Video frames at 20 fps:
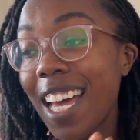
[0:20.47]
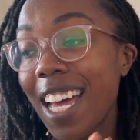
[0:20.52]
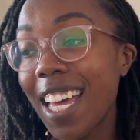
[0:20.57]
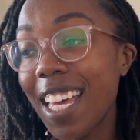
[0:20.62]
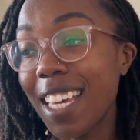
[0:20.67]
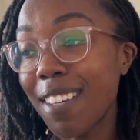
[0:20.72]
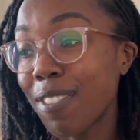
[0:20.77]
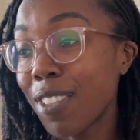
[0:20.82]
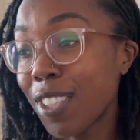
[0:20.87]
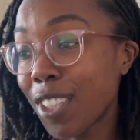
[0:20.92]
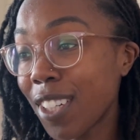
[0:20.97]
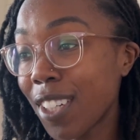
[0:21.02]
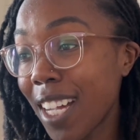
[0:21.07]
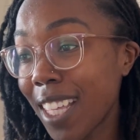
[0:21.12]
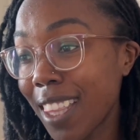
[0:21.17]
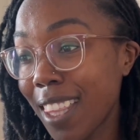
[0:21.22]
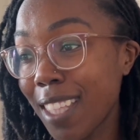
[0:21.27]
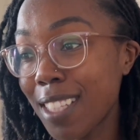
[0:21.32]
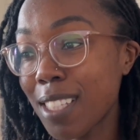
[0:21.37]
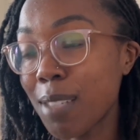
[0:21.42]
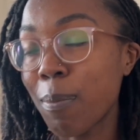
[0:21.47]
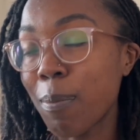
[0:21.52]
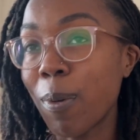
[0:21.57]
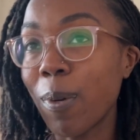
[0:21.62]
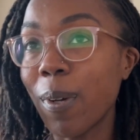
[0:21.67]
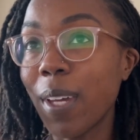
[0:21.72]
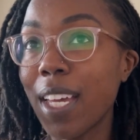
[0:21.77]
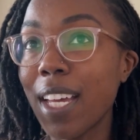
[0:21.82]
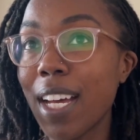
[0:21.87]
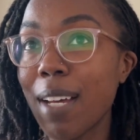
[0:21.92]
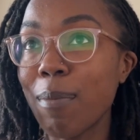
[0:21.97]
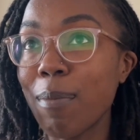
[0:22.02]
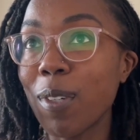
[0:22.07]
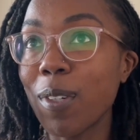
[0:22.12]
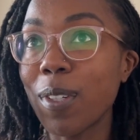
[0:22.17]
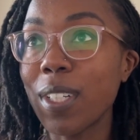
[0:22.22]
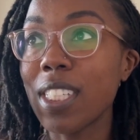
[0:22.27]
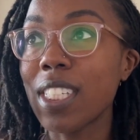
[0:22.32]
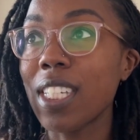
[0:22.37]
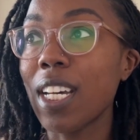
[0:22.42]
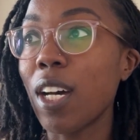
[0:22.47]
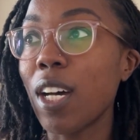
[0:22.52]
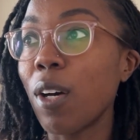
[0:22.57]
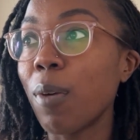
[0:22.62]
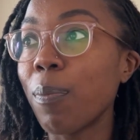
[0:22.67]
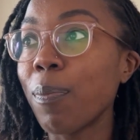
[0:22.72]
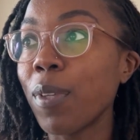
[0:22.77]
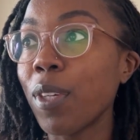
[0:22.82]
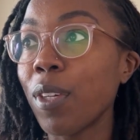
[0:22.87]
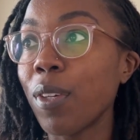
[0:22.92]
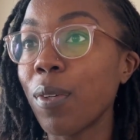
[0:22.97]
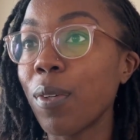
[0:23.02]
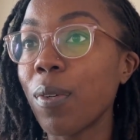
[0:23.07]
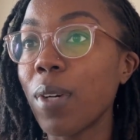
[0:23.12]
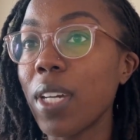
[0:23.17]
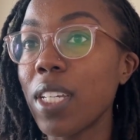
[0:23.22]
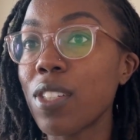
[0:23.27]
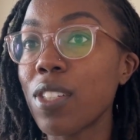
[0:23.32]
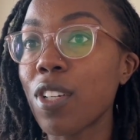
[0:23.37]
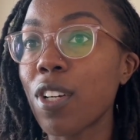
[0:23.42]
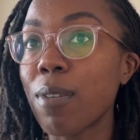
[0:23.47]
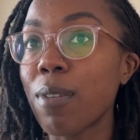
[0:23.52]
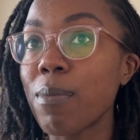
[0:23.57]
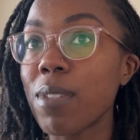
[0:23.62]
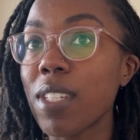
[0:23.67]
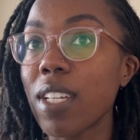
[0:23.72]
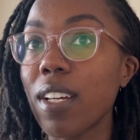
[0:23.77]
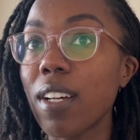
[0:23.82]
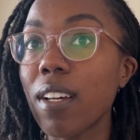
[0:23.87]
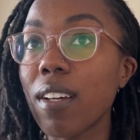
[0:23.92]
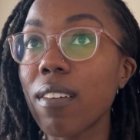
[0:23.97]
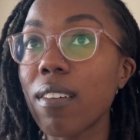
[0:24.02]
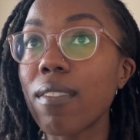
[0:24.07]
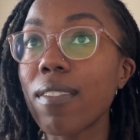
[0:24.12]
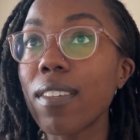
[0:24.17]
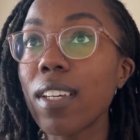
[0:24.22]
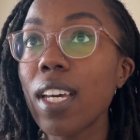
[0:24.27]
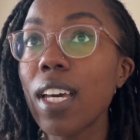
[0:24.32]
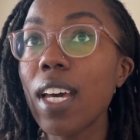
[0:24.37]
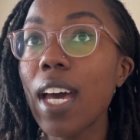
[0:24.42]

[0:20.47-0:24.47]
If you're at this point, I'm going to help you in terms of